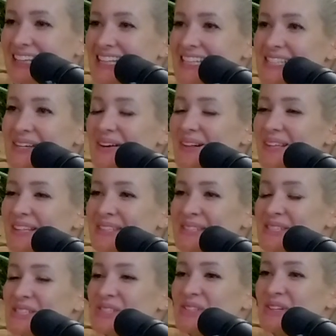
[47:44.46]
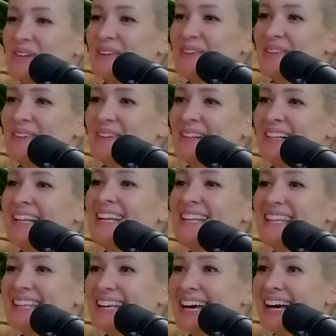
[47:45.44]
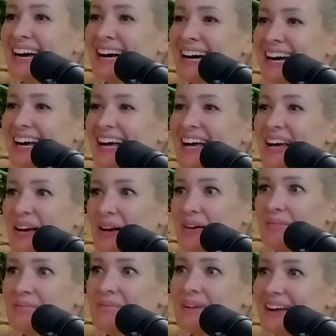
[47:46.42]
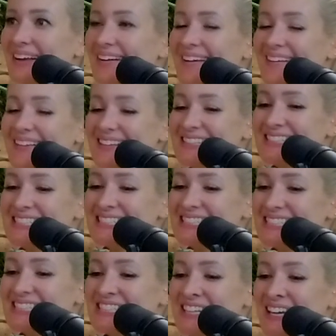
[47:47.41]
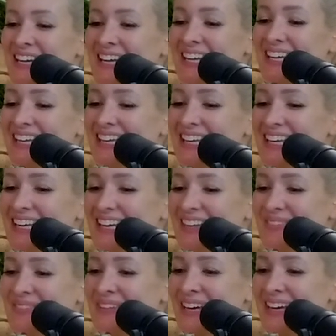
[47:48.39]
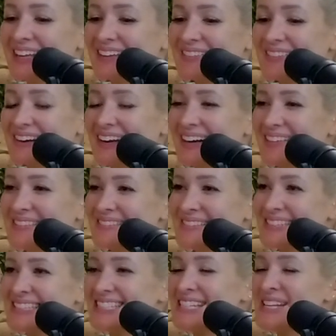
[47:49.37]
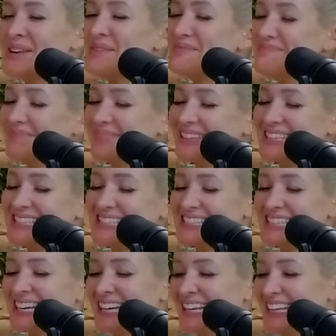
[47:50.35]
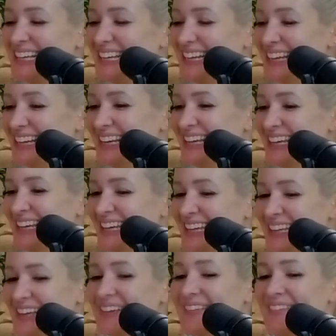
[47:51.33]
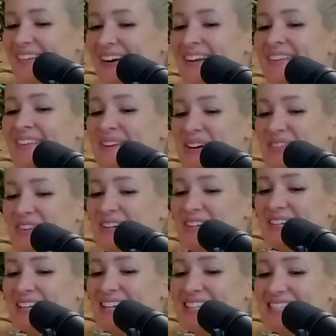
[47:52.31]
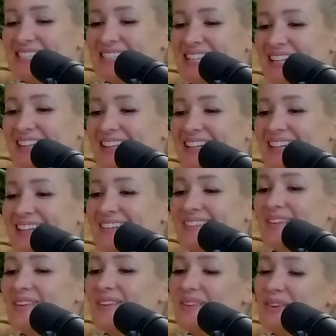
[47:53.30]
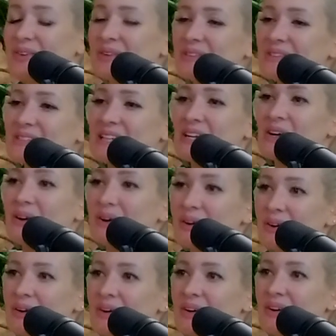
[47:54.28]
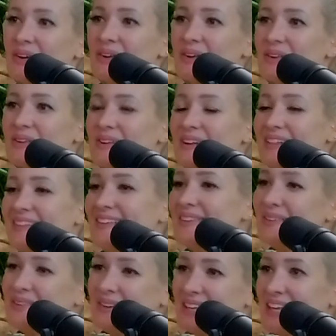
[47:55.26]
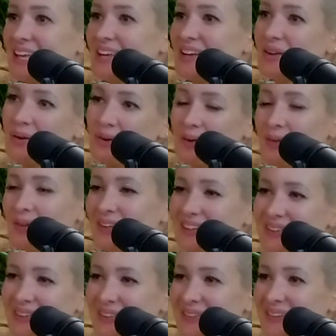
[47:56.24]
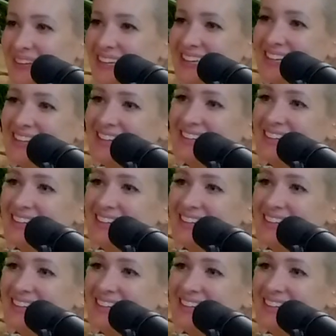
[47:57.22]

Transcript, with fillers: Can you it's imagine having to explain that? Yeah. My cock is just giant. I'm not aroused. That's sad. Yeah. No, I know. I've heard guys say like, "Oh, girls get hurt," or "You know, I can't go like all the way."